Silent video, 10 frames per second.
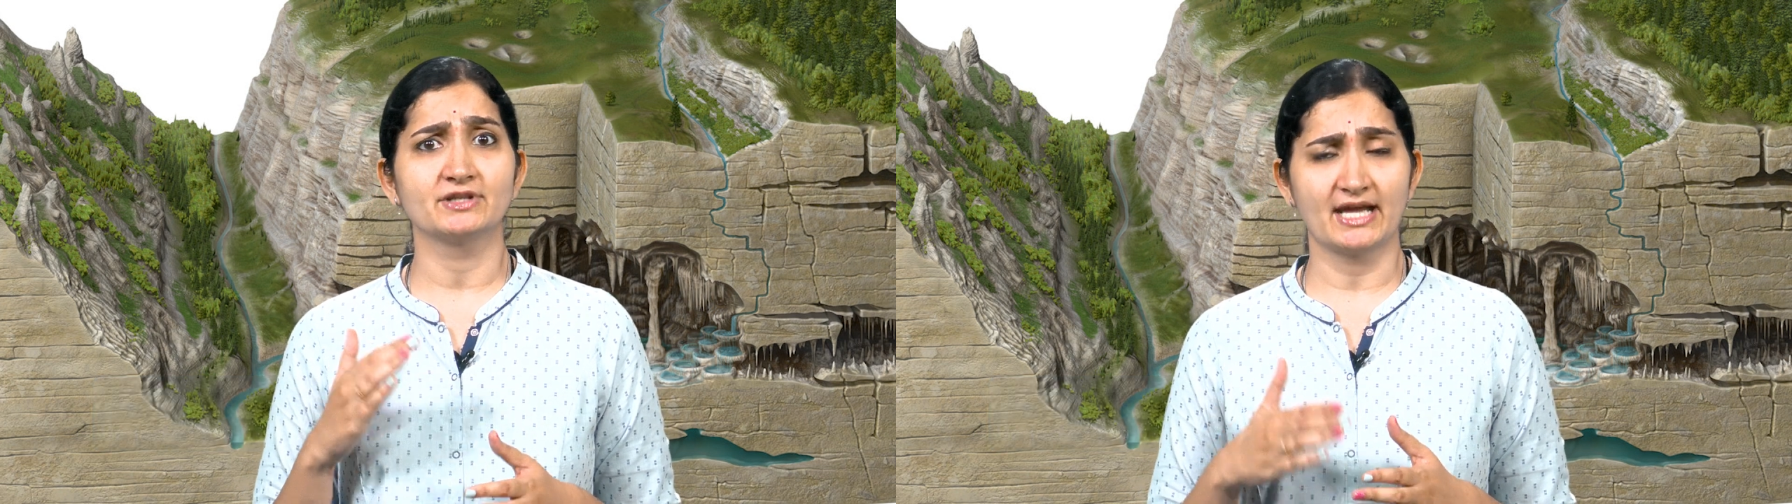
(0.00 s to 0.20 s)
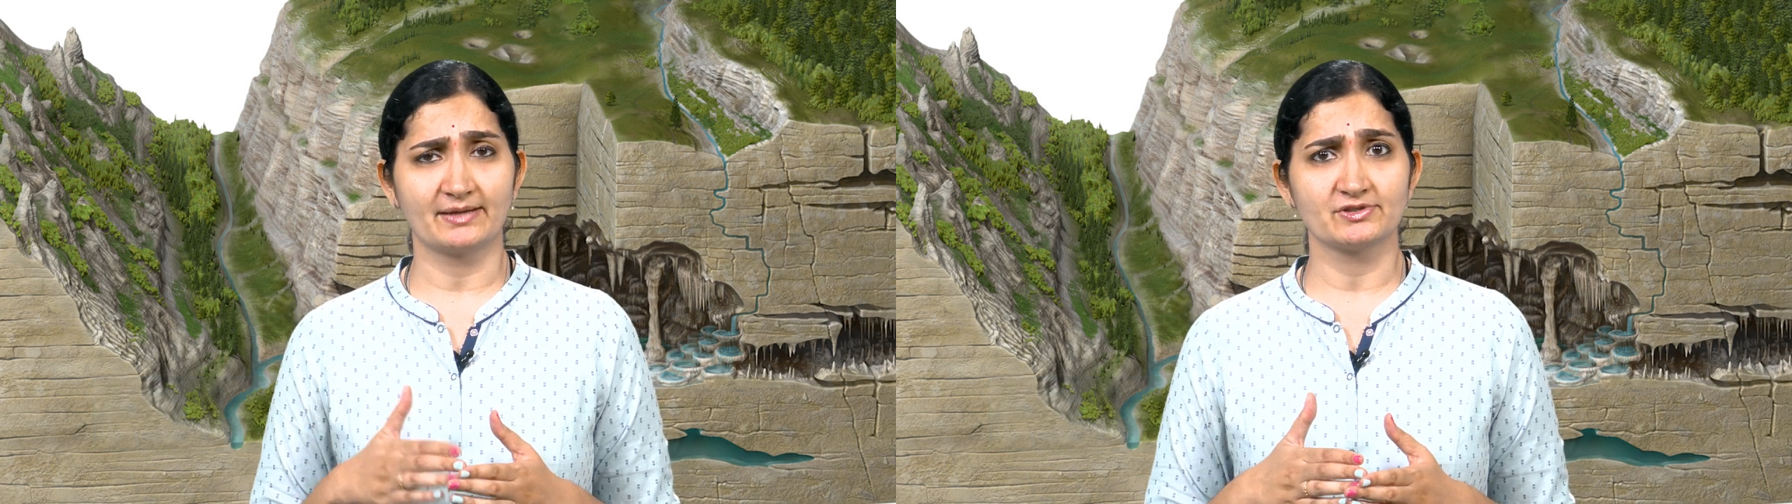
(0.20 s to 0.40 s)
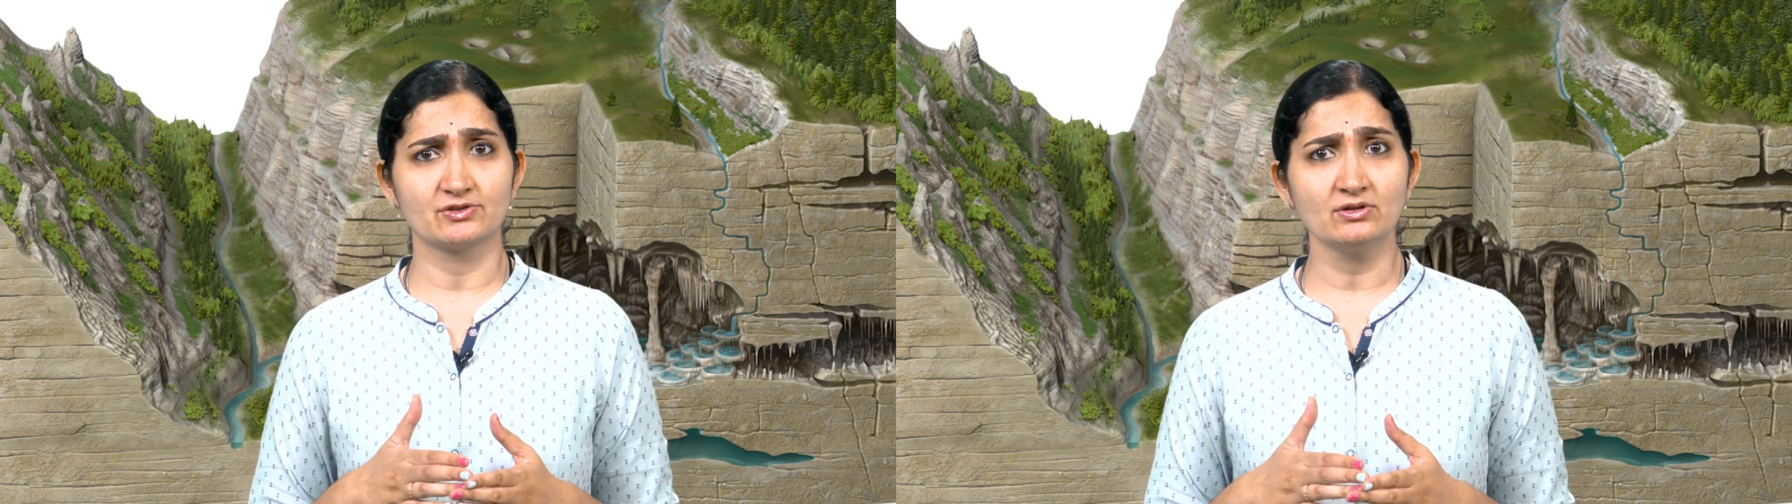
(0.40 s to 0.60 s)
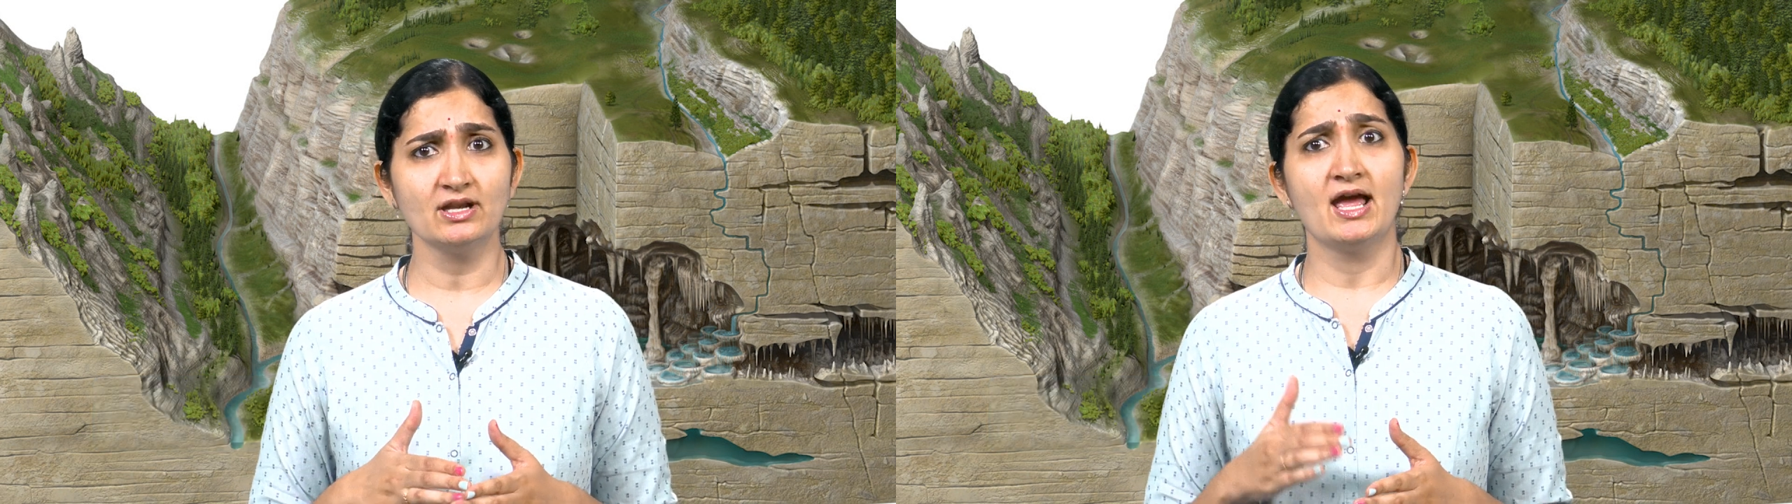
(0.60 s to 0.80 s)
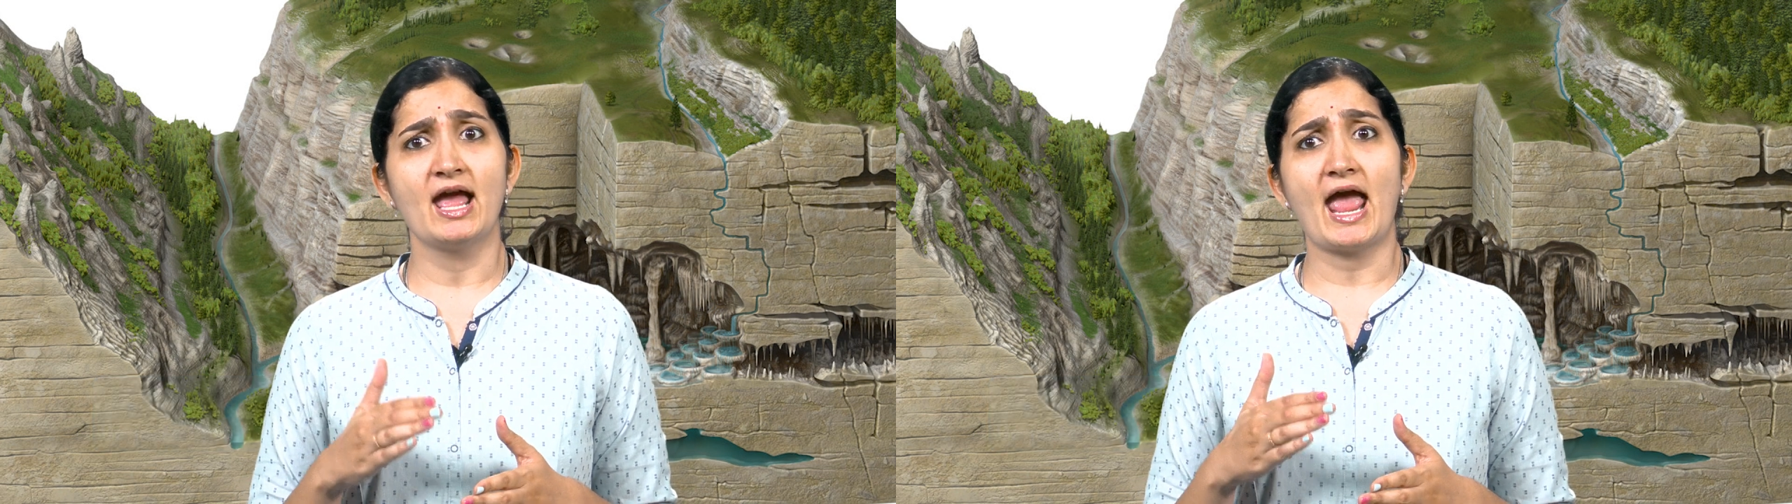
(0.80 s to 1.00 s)
limestone
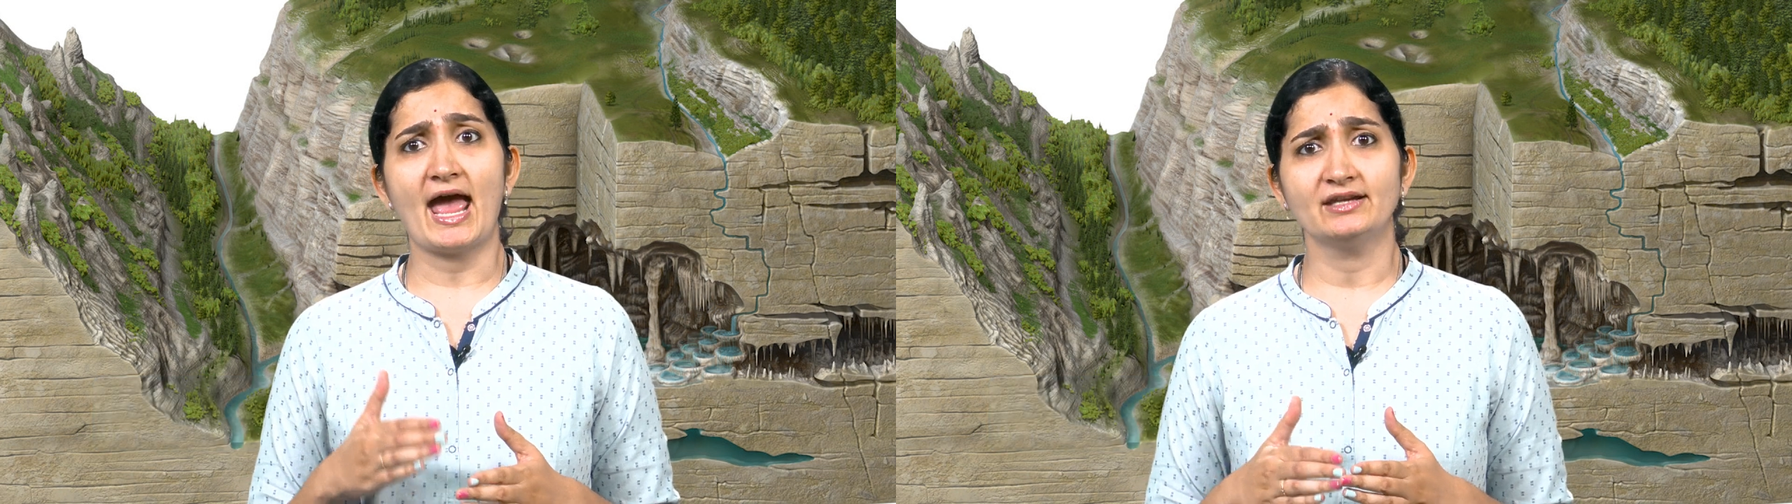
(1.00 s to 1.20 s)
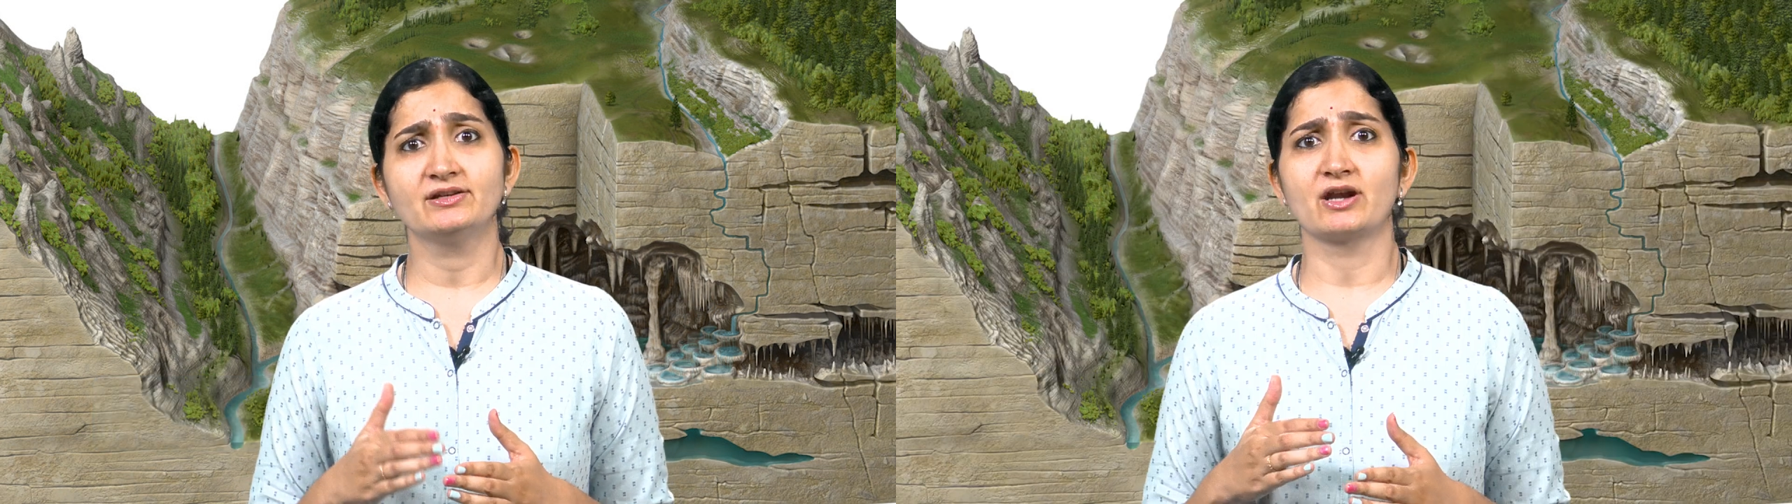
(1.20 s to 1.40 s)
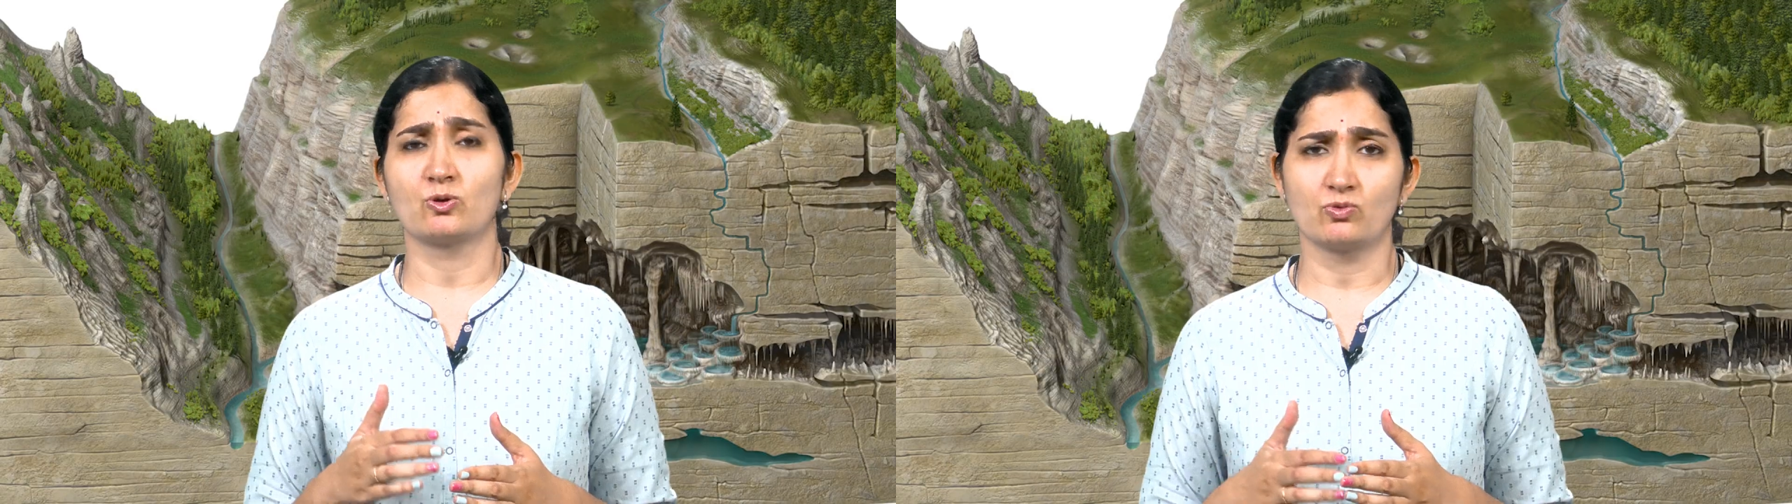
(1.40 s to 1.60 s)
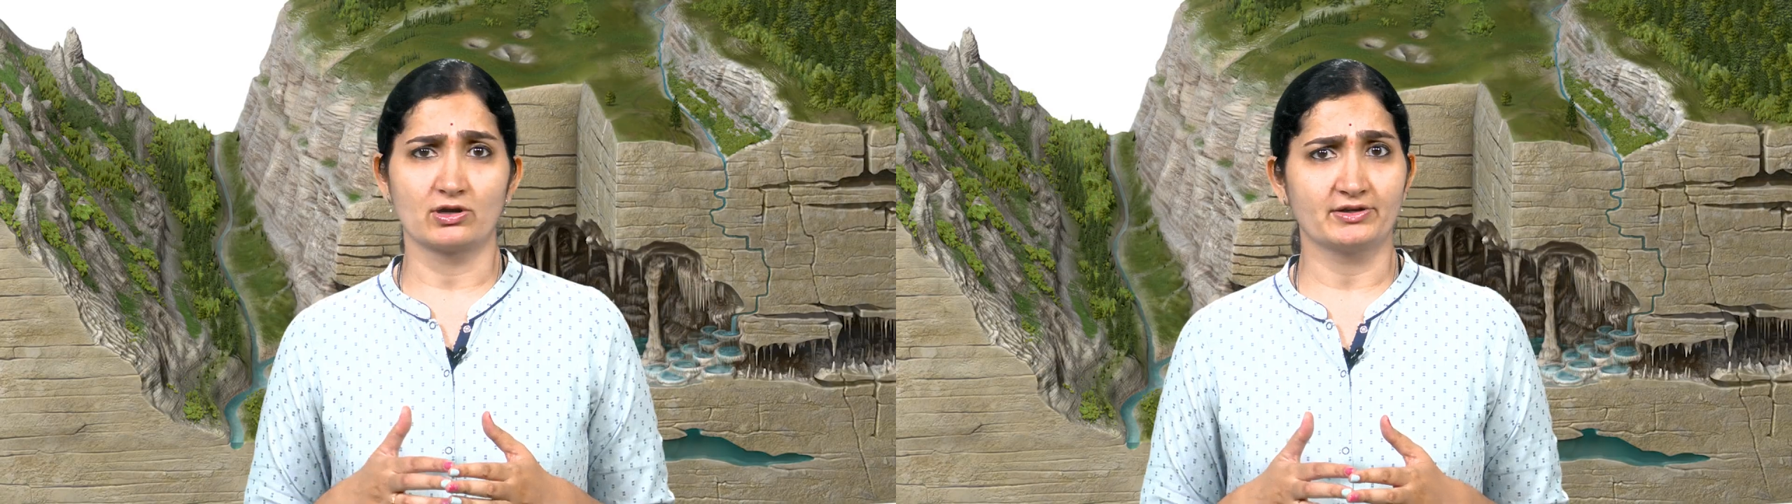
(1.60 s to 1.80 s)
and groundwater